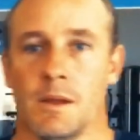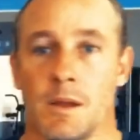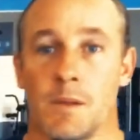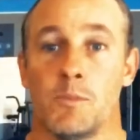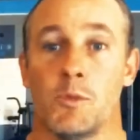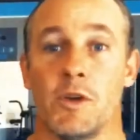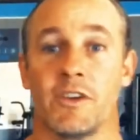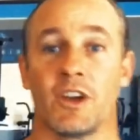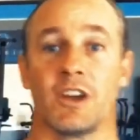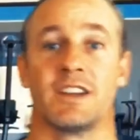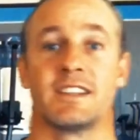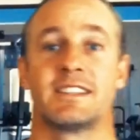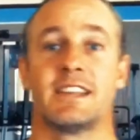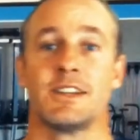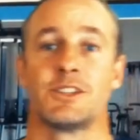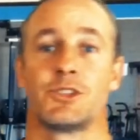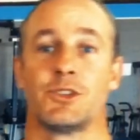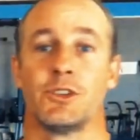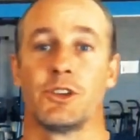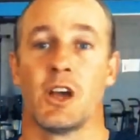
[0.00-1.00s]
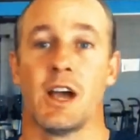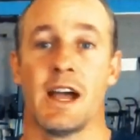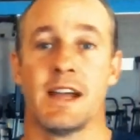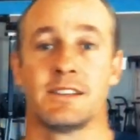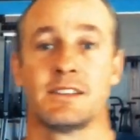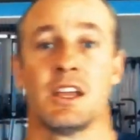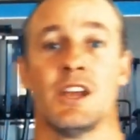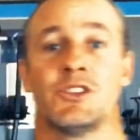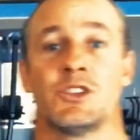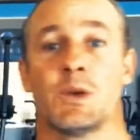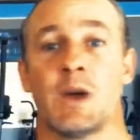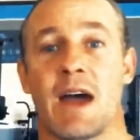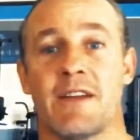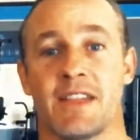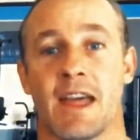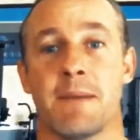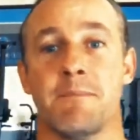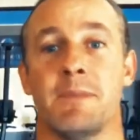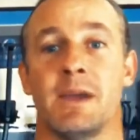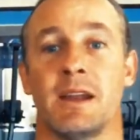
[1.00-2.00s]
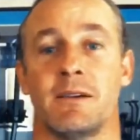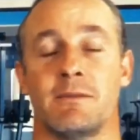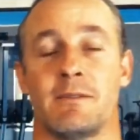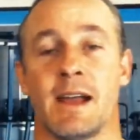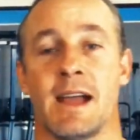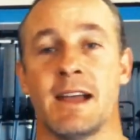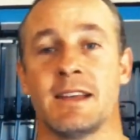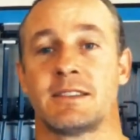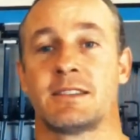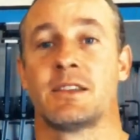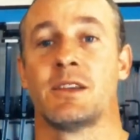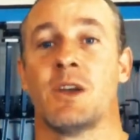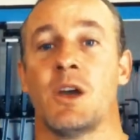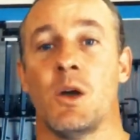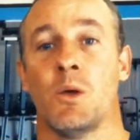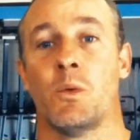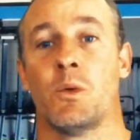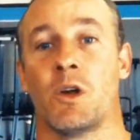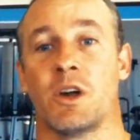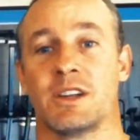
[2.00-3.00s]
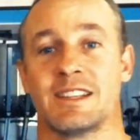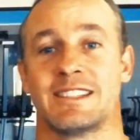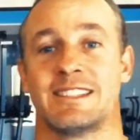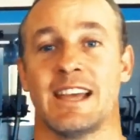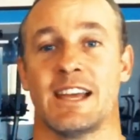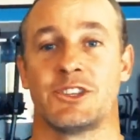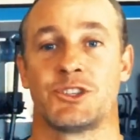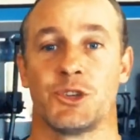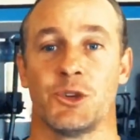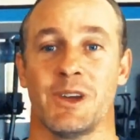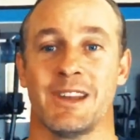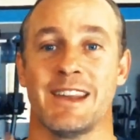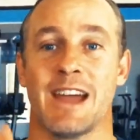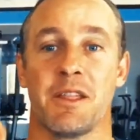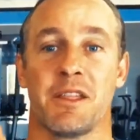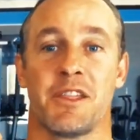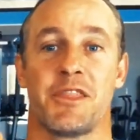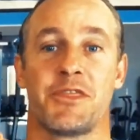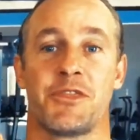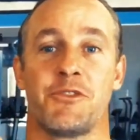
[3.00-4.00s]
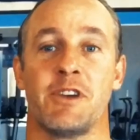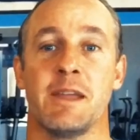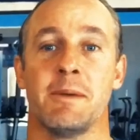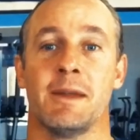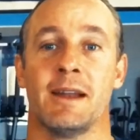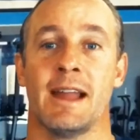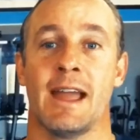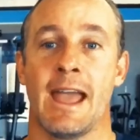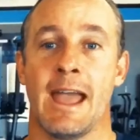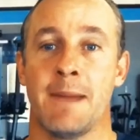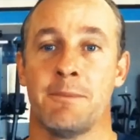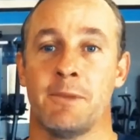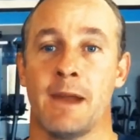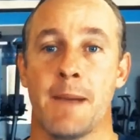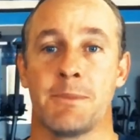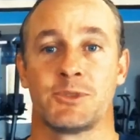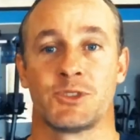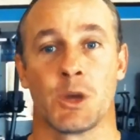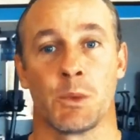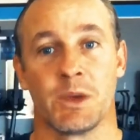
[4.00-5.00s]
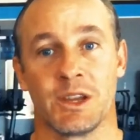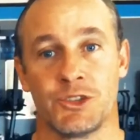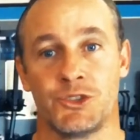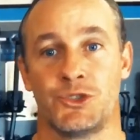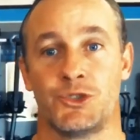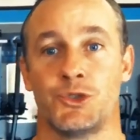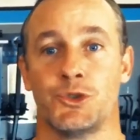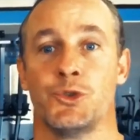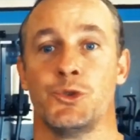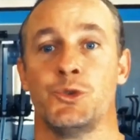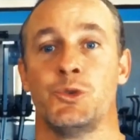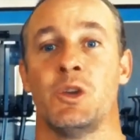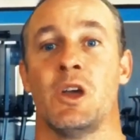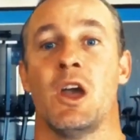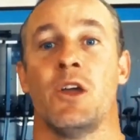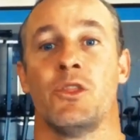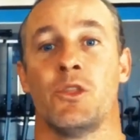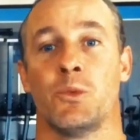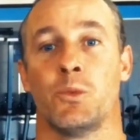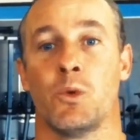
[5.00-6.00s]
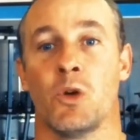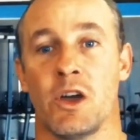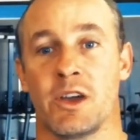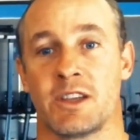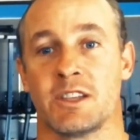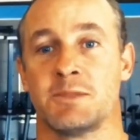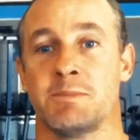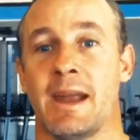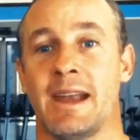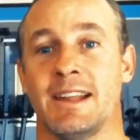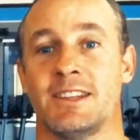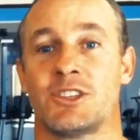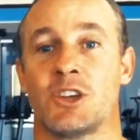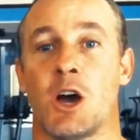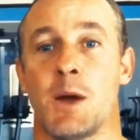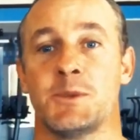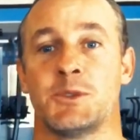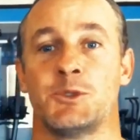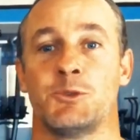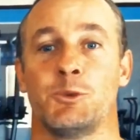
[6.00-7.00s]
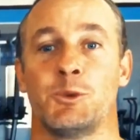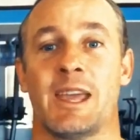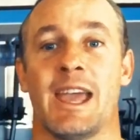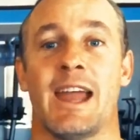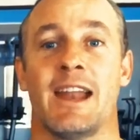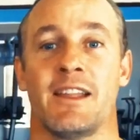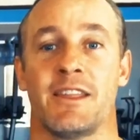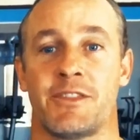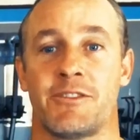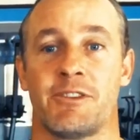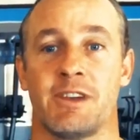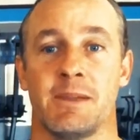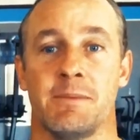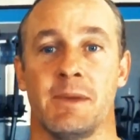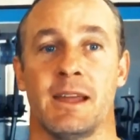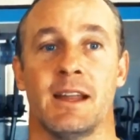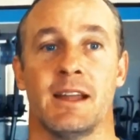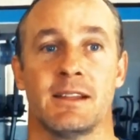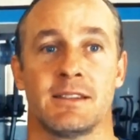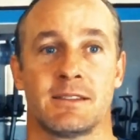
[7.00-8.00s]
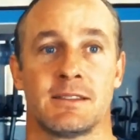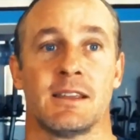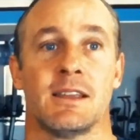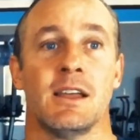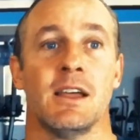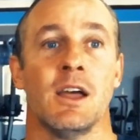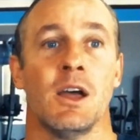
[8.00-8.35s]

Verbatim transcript: Moving on to set two, guys. So after that minute rest, we're on to set two, another three minute AMRAP. So we do the work as many times as we can in three minutes.